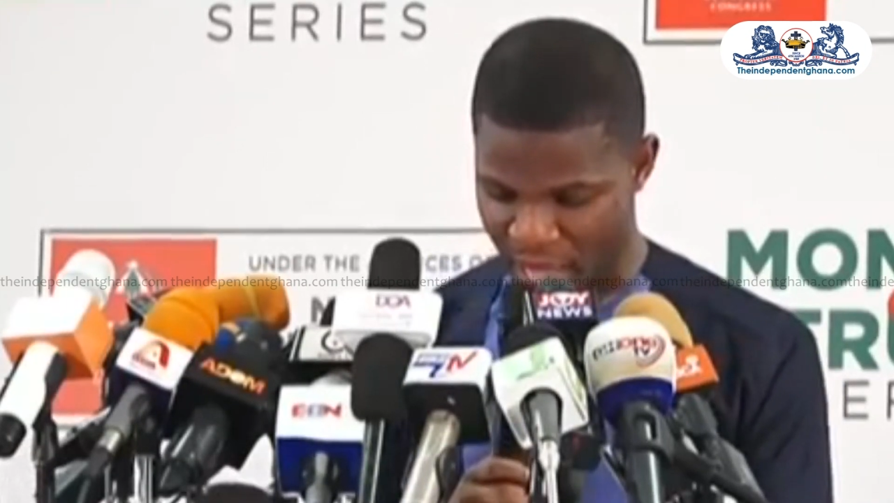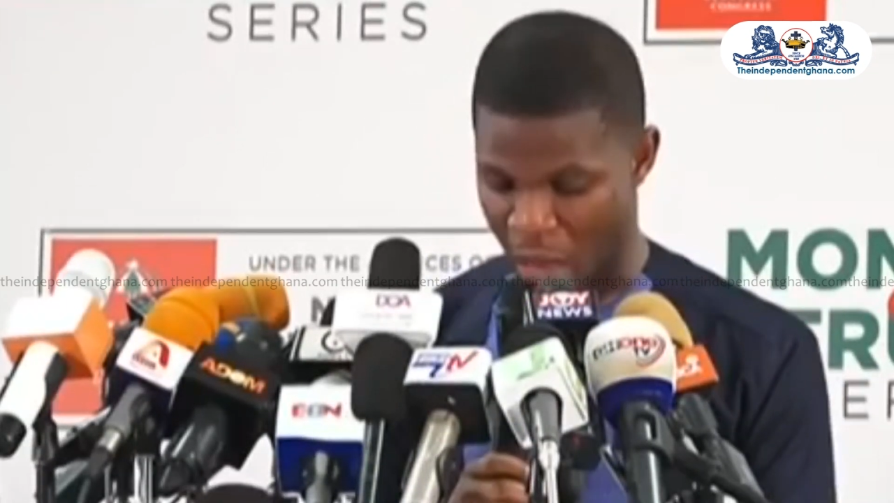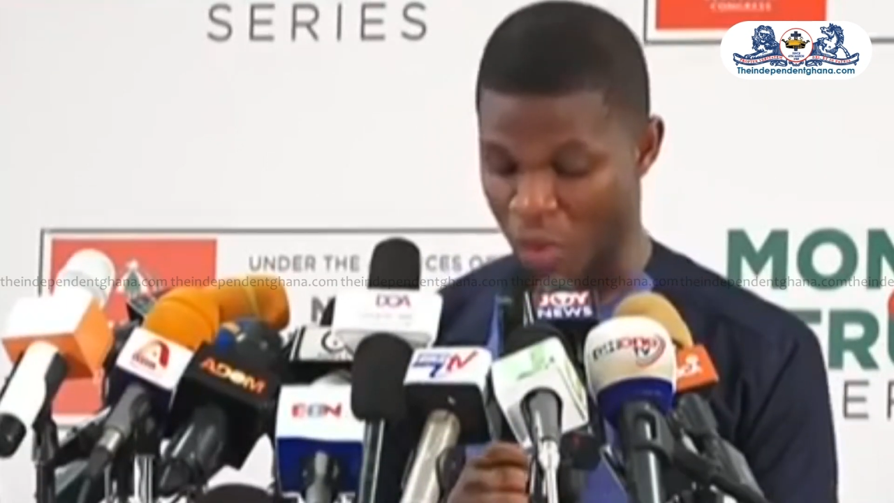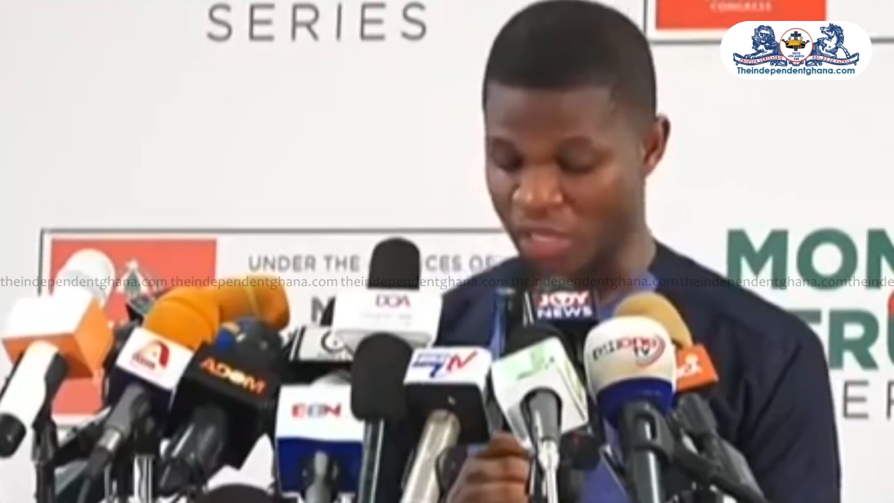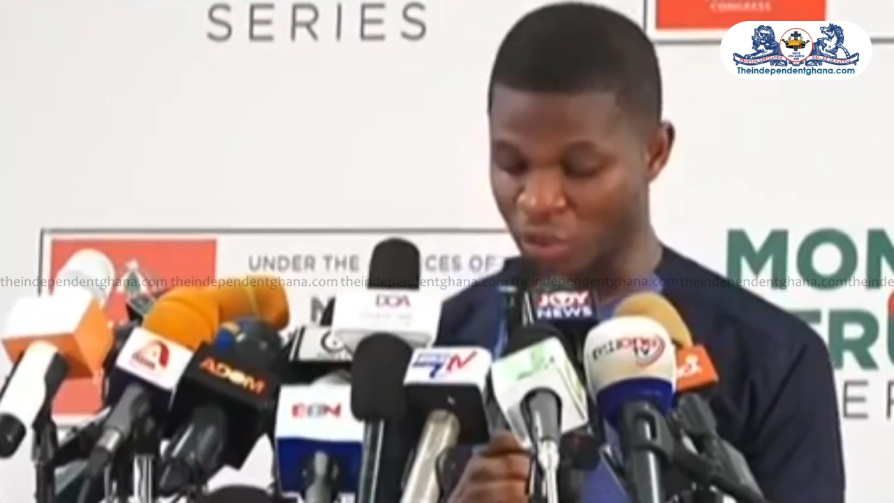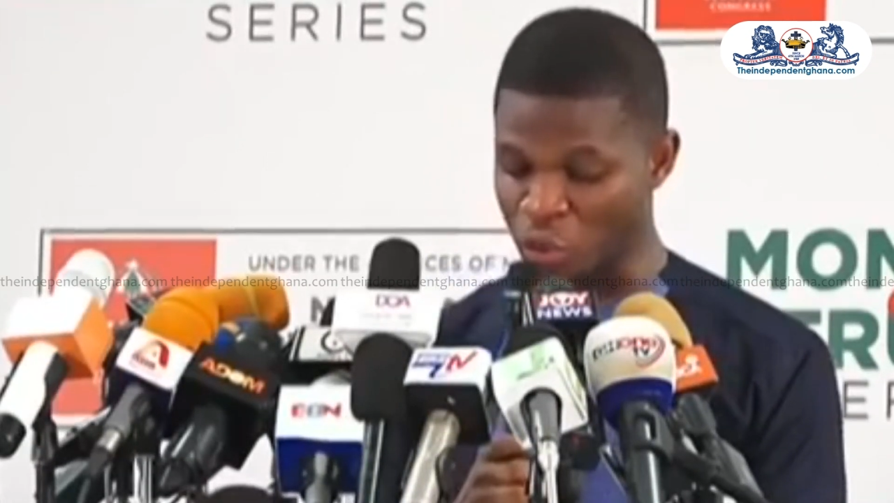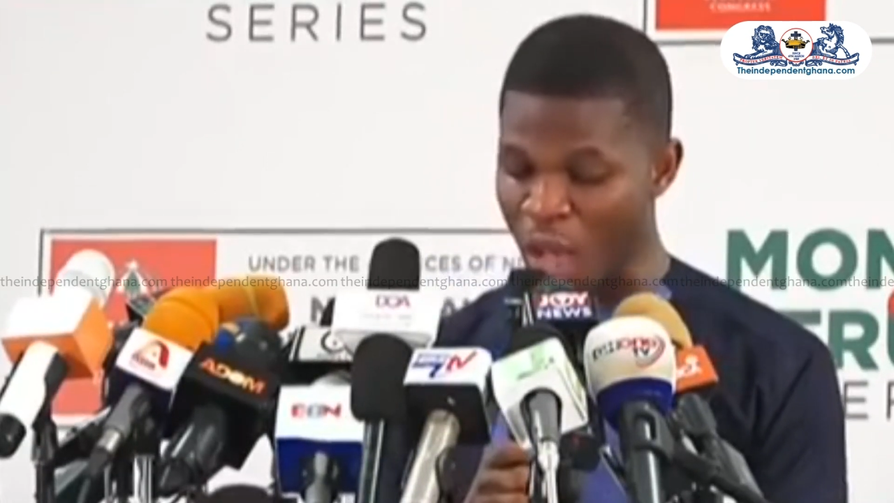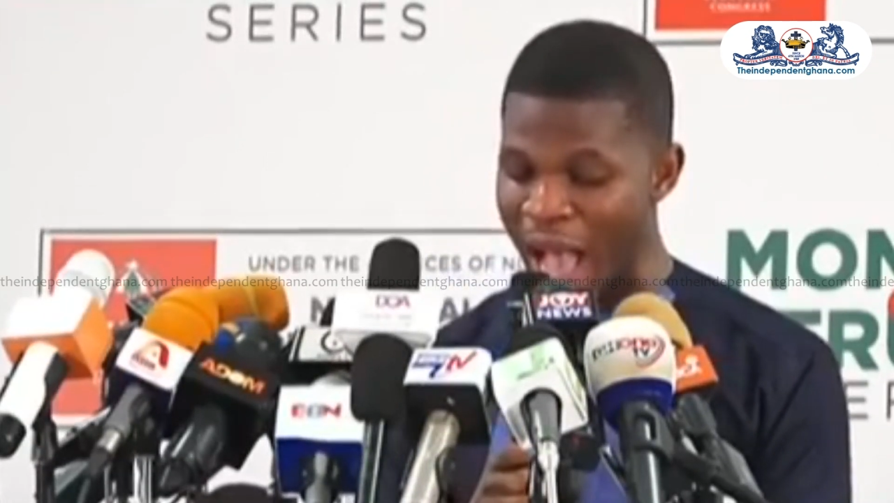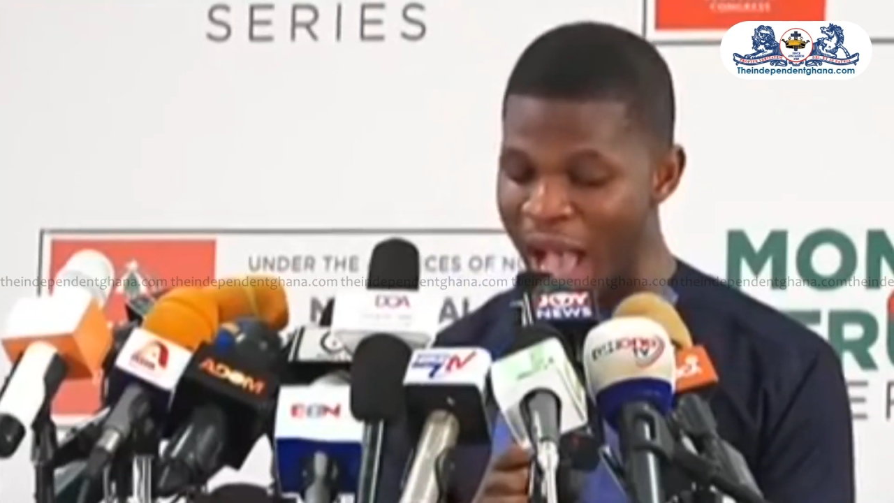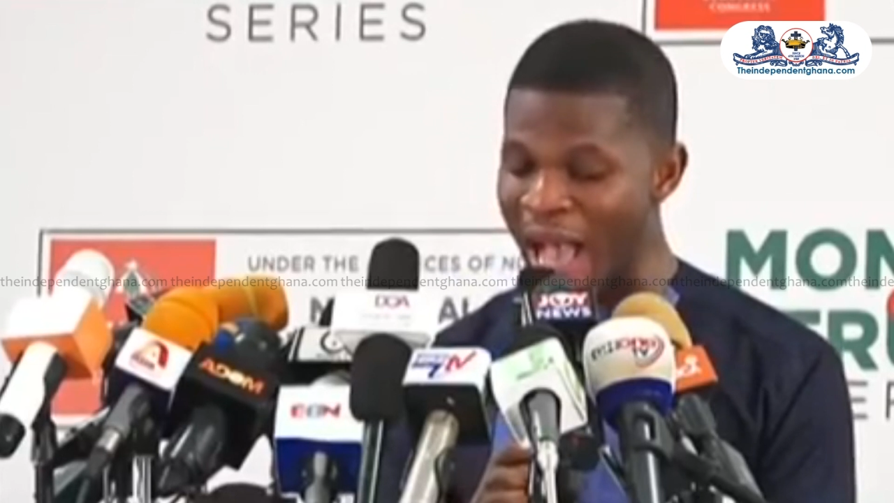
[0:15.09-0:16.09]
According to
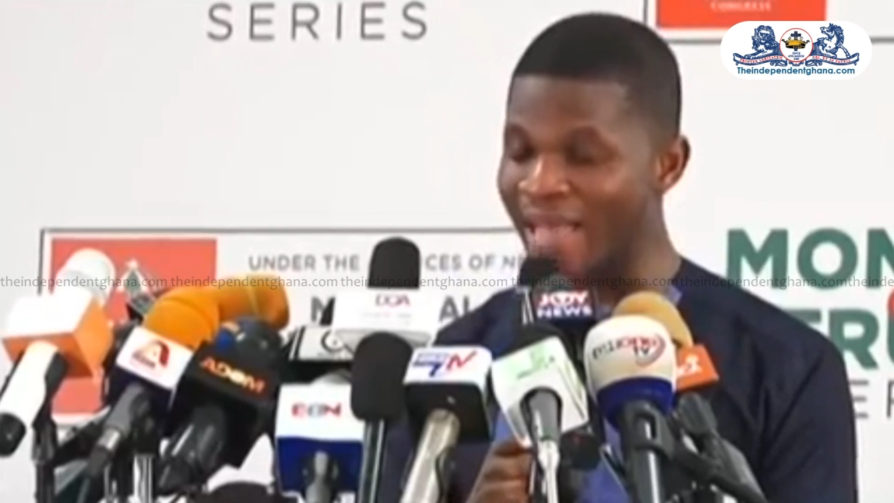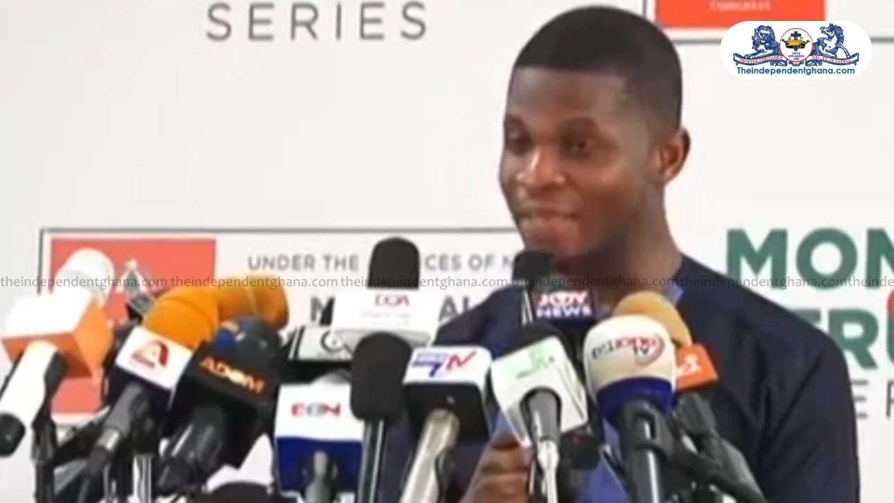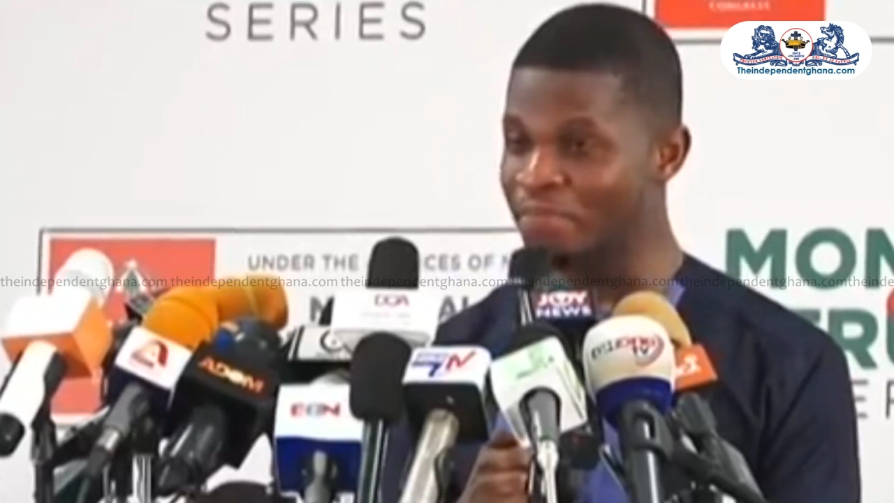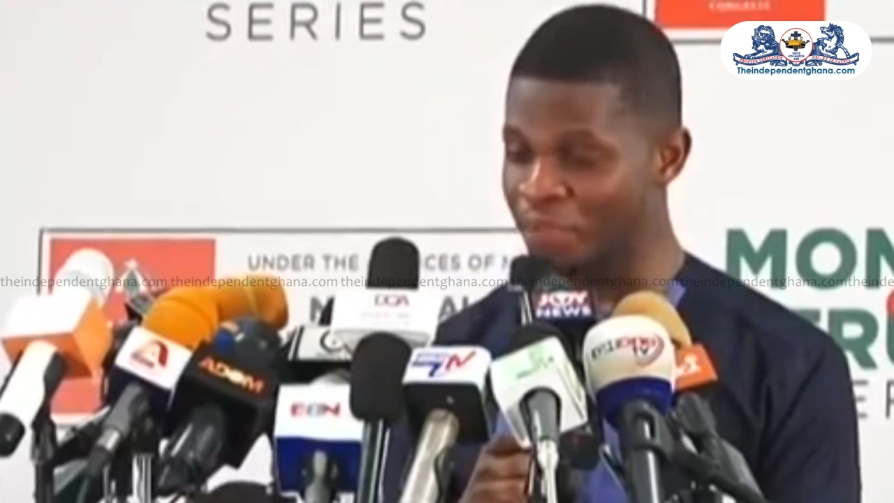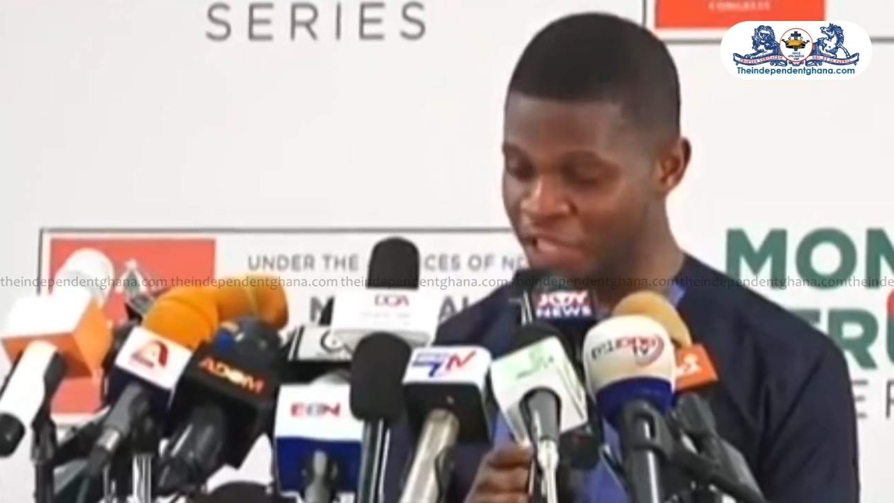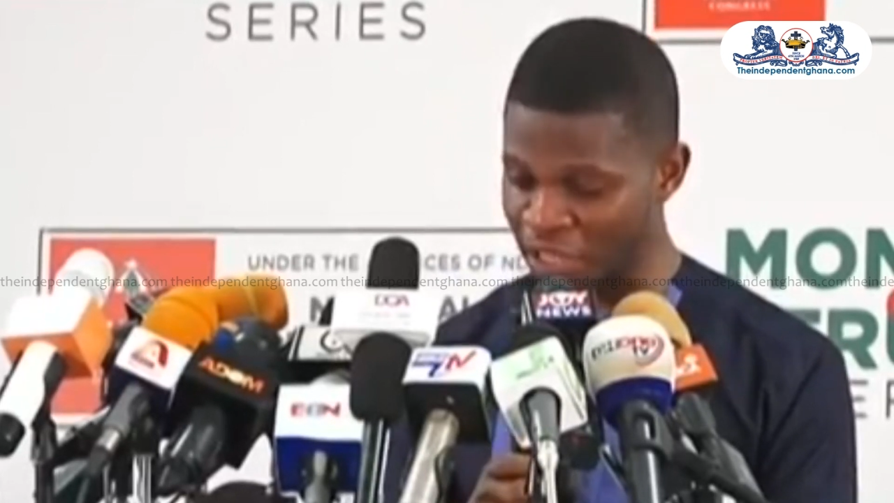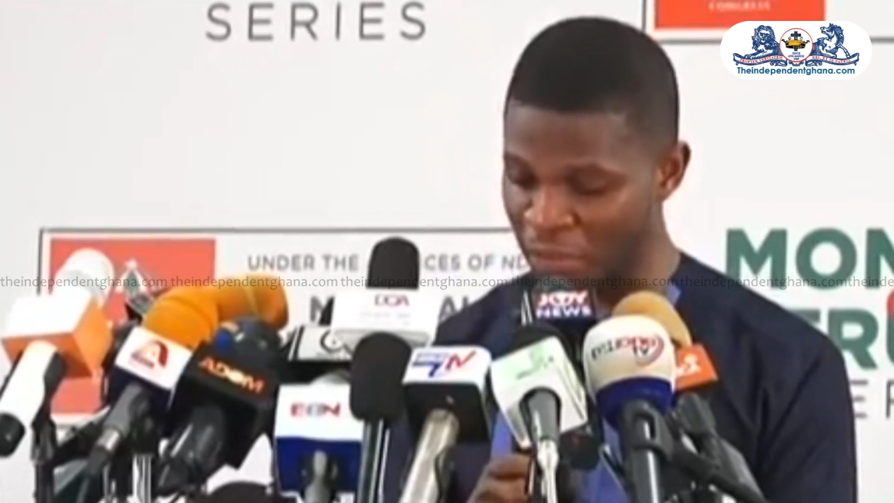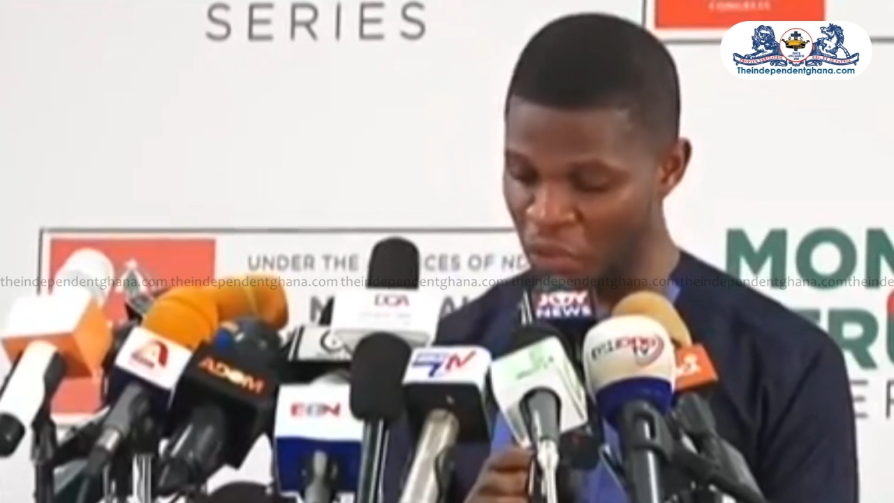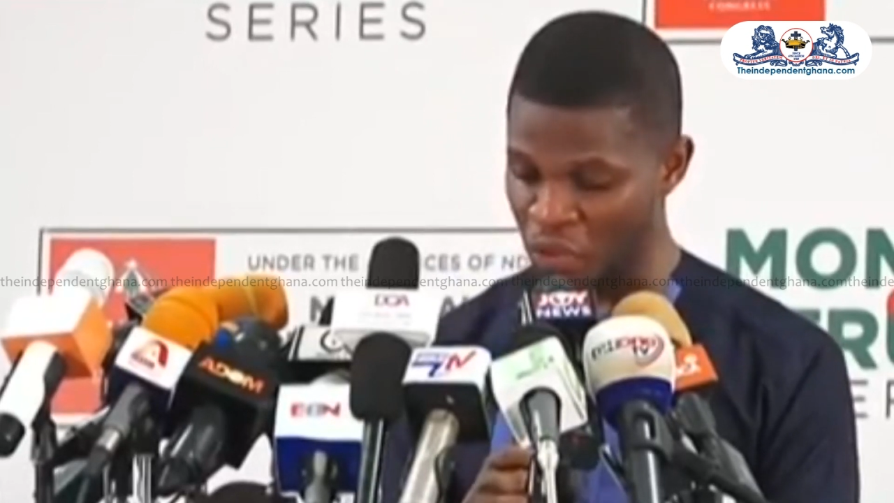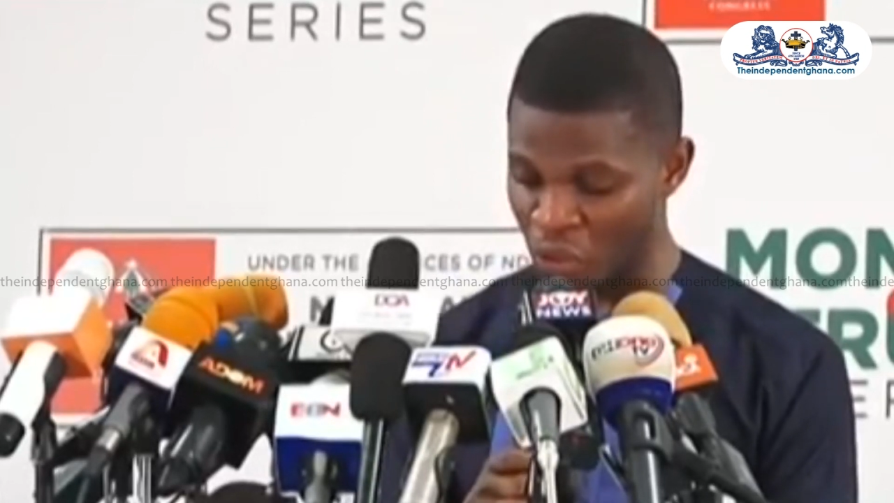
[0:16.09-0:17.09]
our
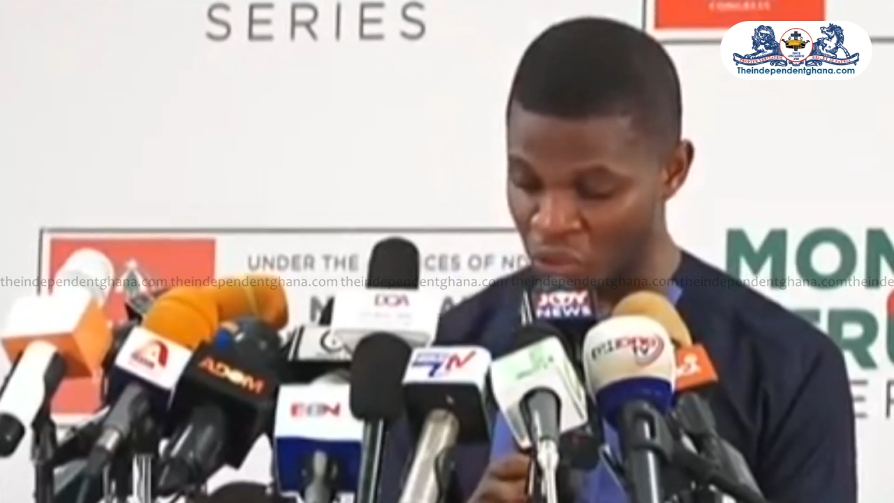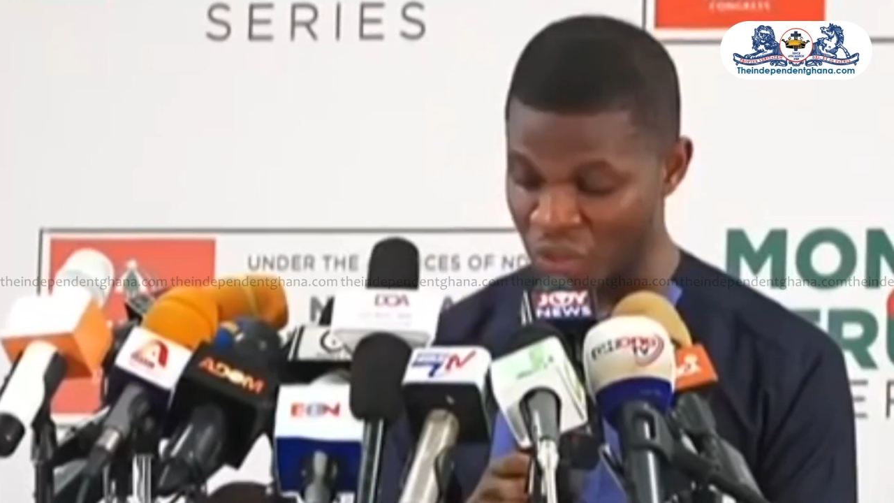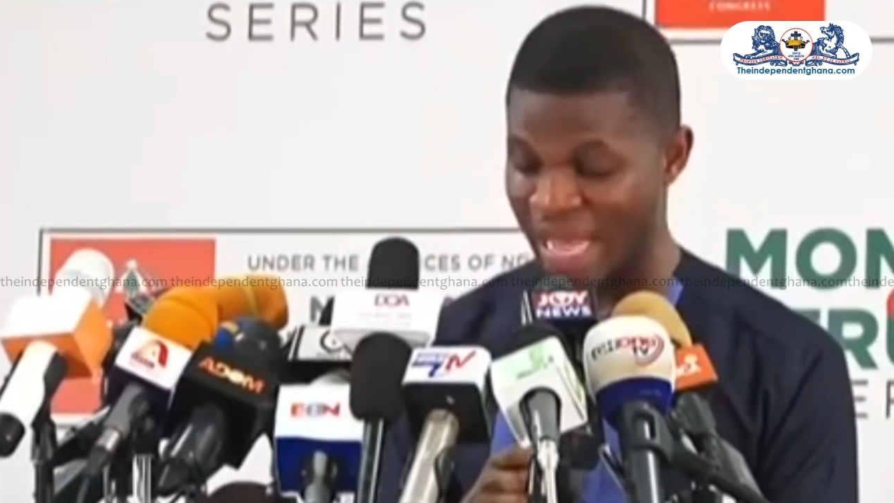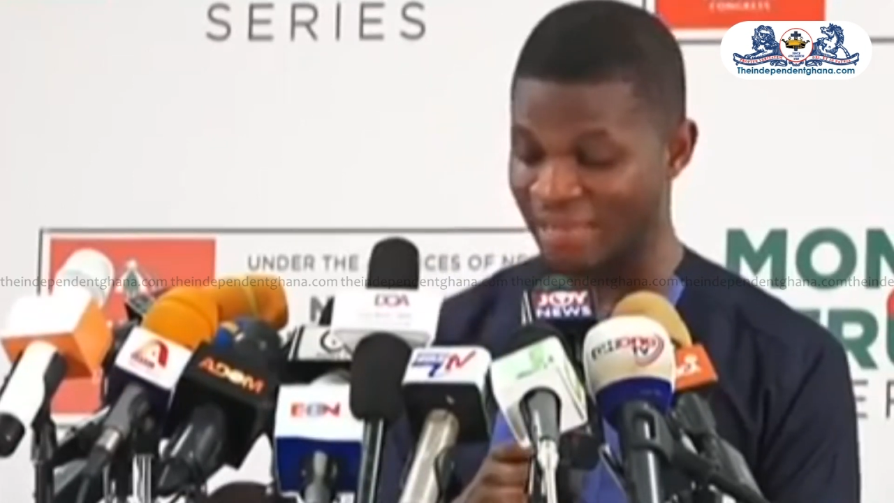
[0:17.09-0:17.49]
impeachable sources